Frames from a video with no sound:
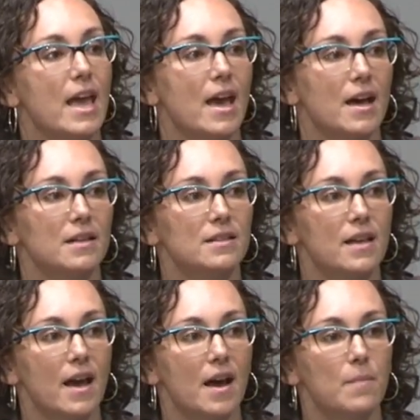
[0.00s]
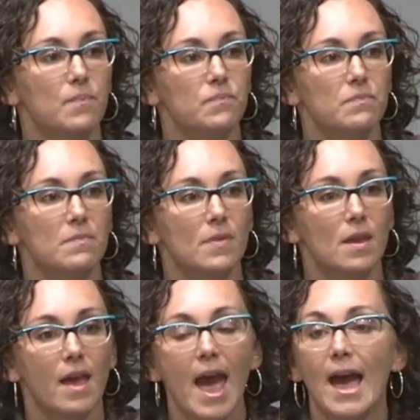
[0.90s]
and um,
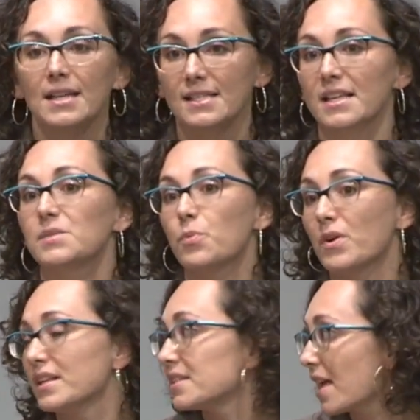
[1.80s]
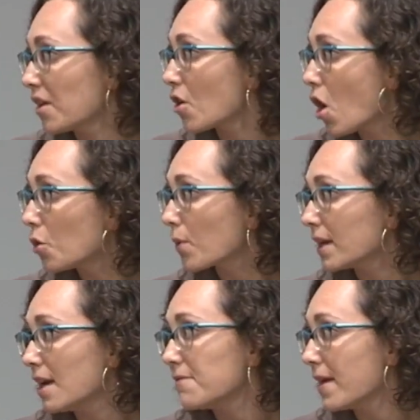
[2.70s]
access points that are
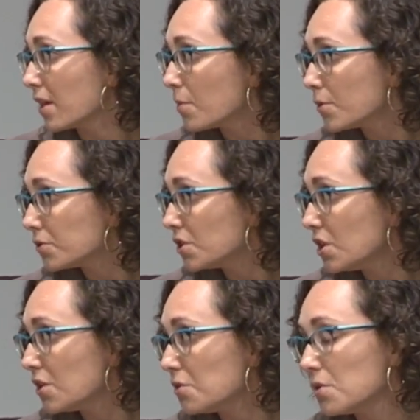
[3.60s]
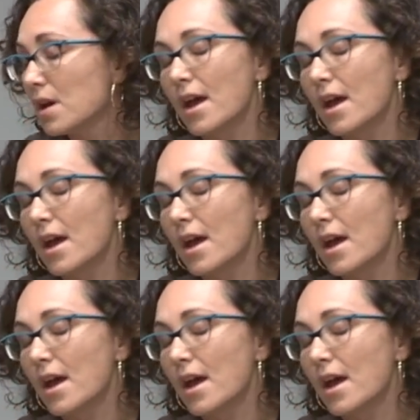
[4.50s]
already available to you?